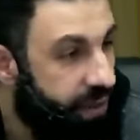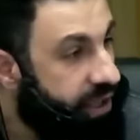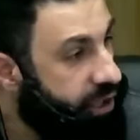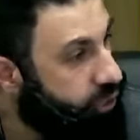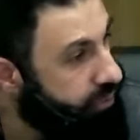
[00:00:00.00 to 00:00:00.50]

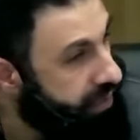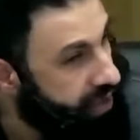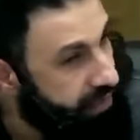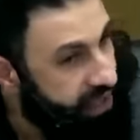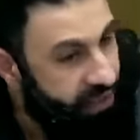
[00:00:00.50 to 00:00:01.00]
It could be
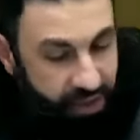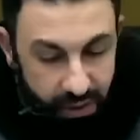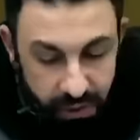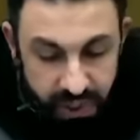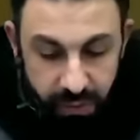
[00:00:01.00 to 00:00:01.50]
al-Mahdi
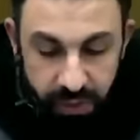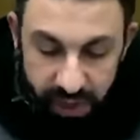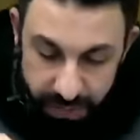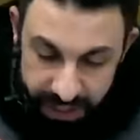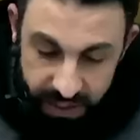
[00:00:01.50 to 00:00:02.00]
or someone
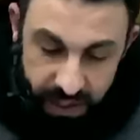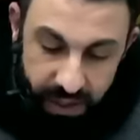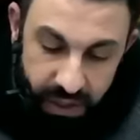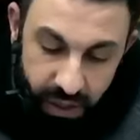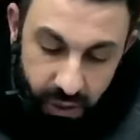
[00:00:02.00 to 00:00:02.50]
else, but
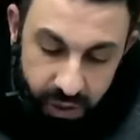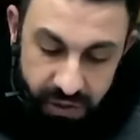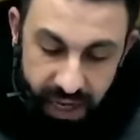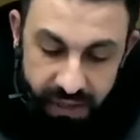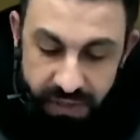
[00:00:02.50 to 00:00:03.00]
according to
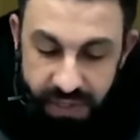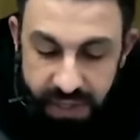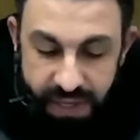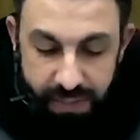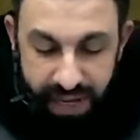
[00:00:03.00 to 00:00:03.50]
the hadith, it
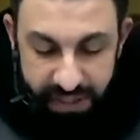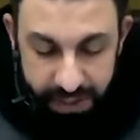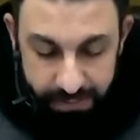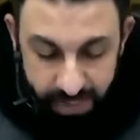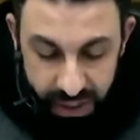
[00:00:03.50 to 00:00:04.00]
is al-Mahdi.